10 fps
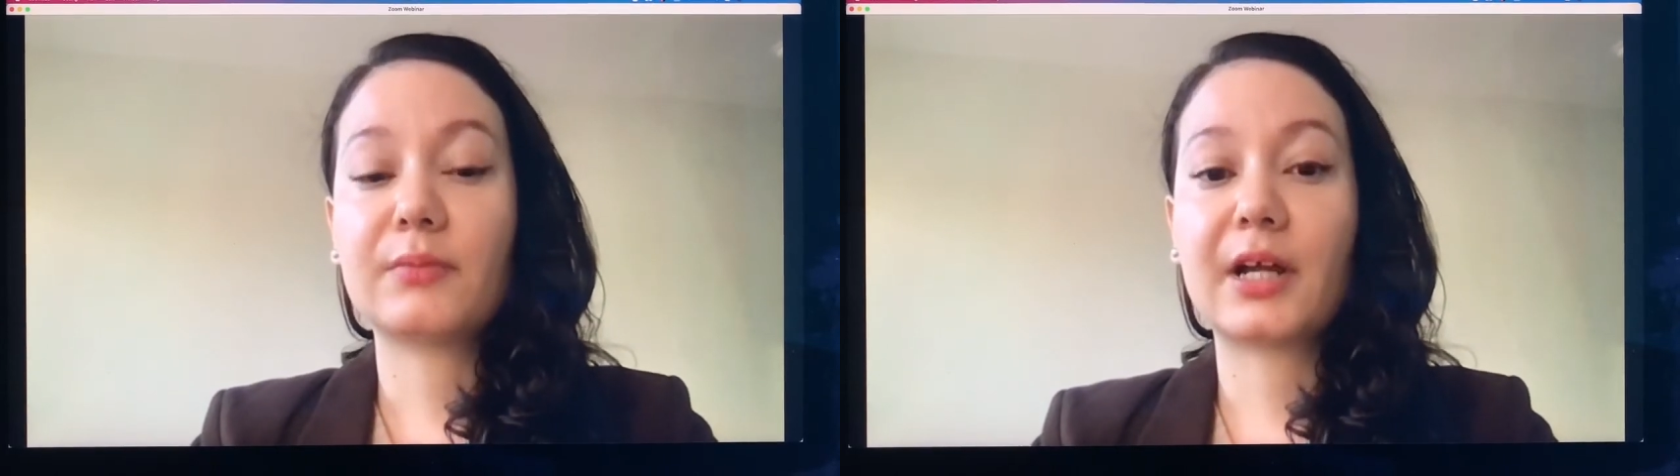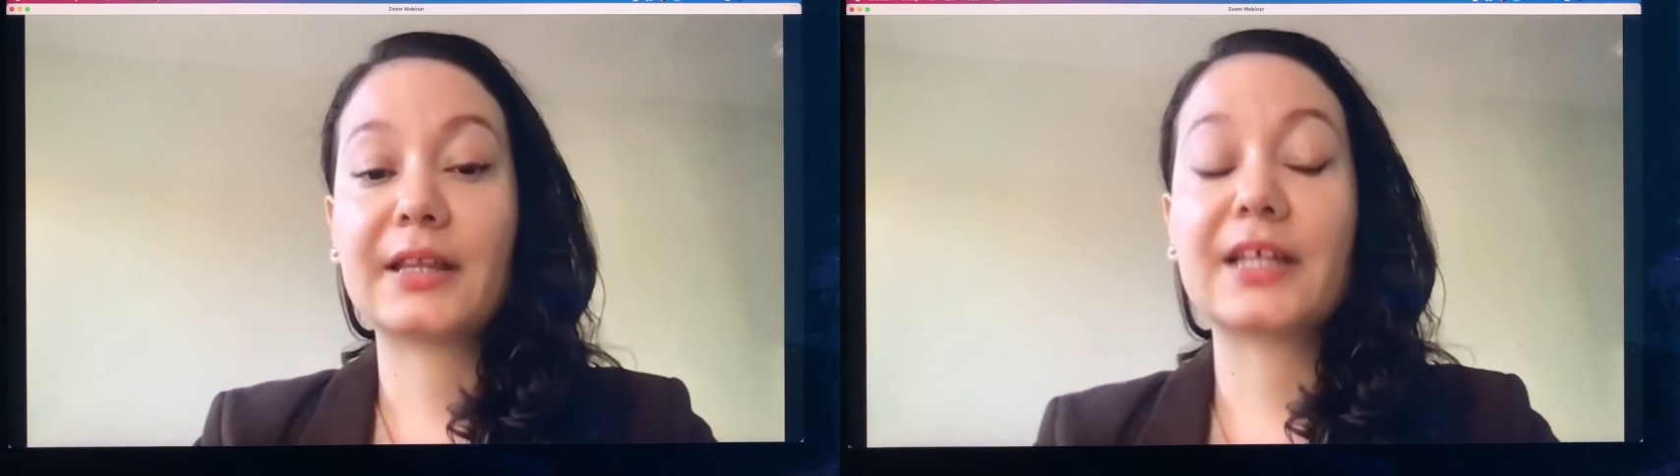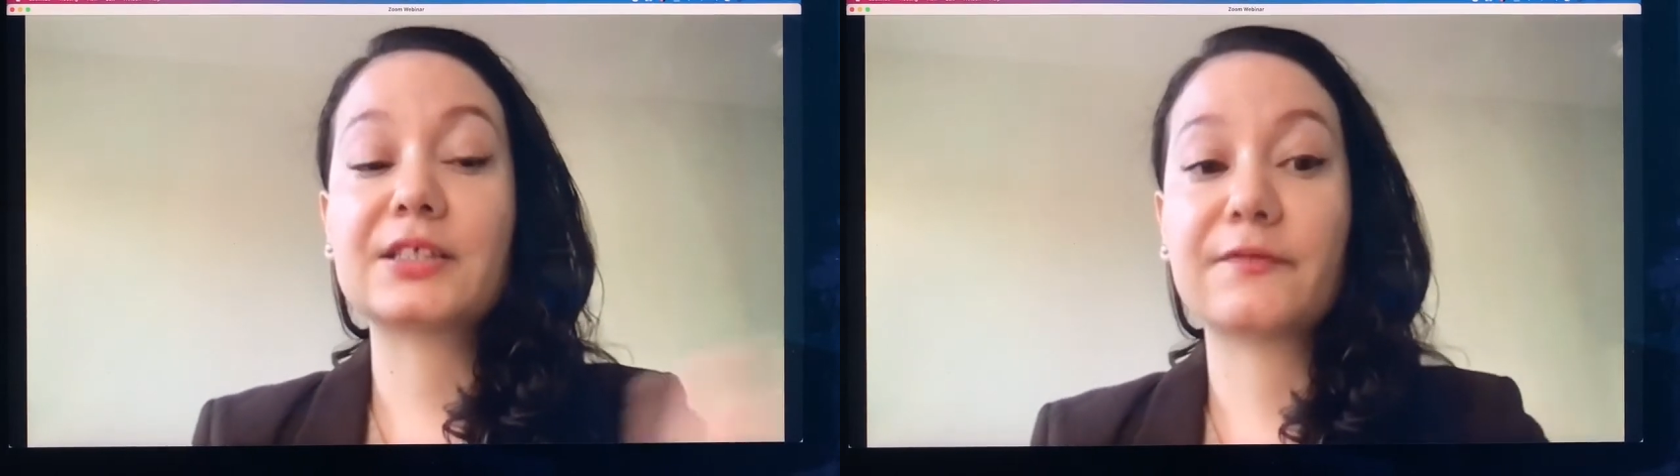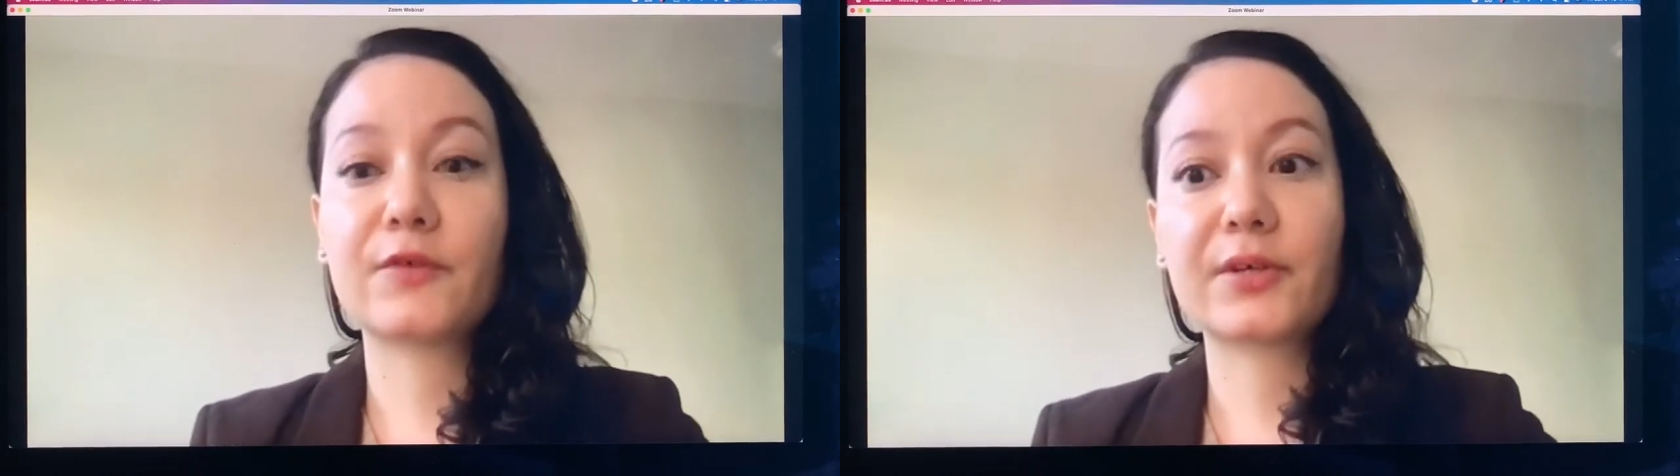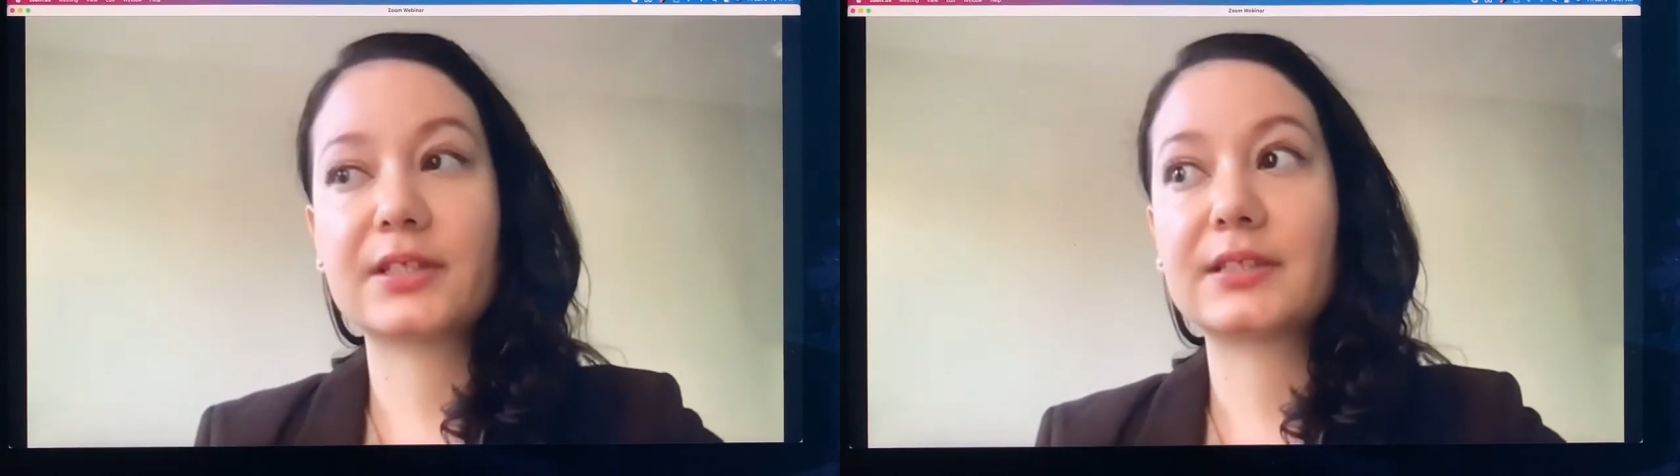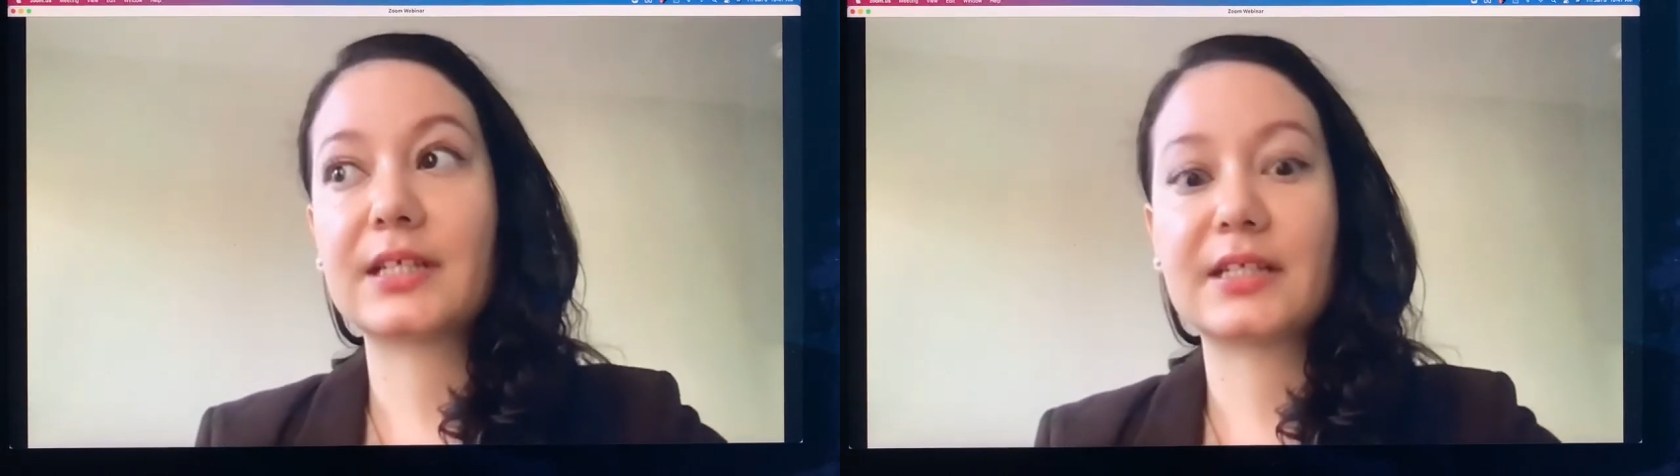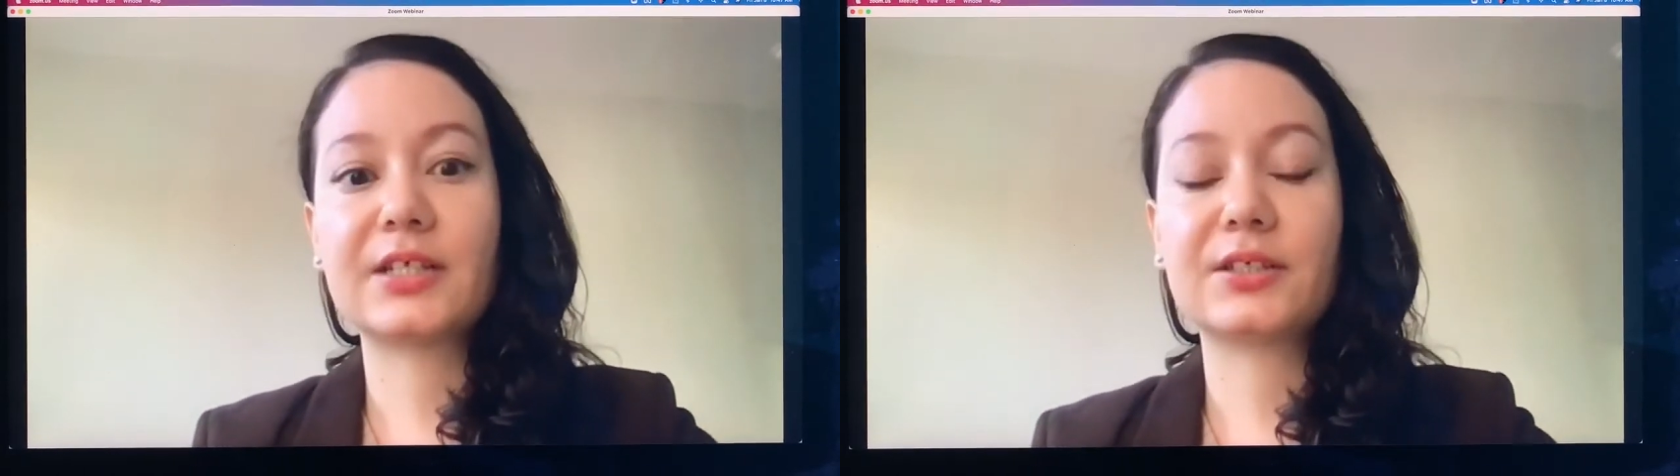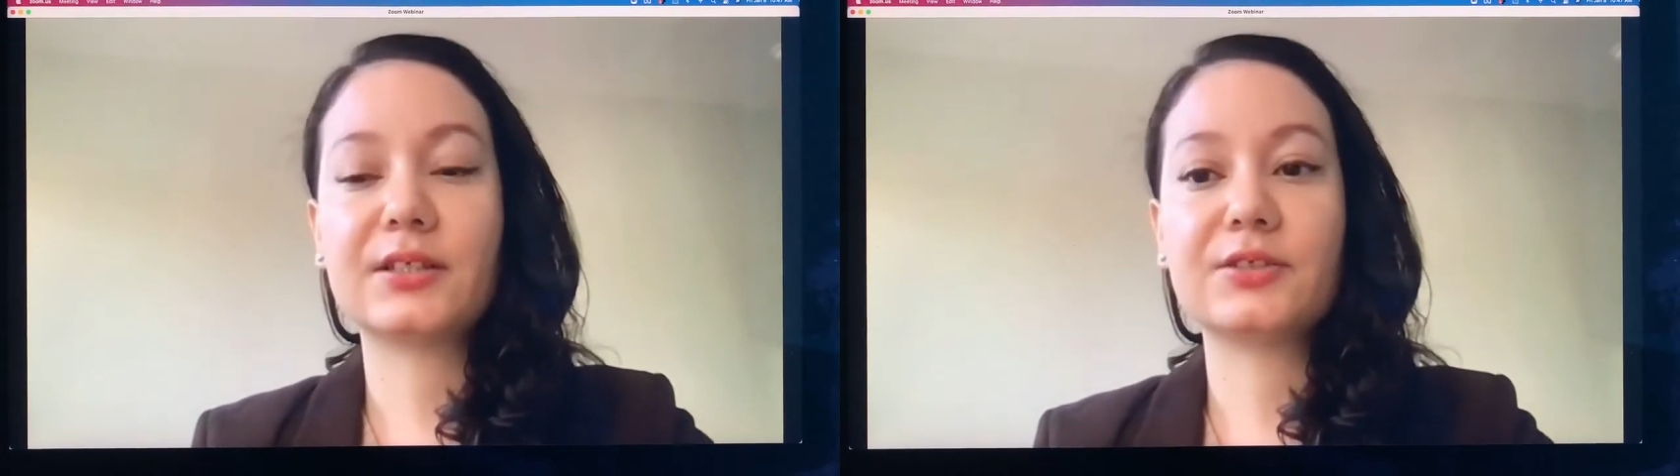I'd like to focus today,